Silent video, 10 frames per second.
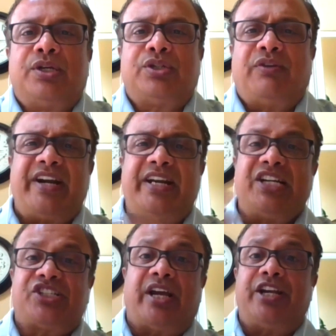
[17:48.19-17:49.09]
So very
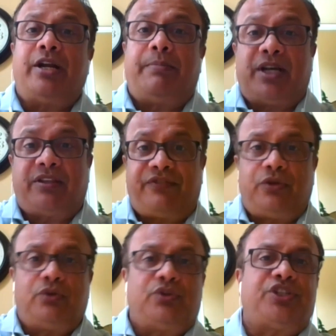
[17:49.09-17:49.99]
excited about the
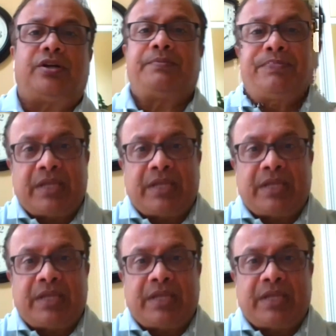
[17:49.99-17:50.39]
future,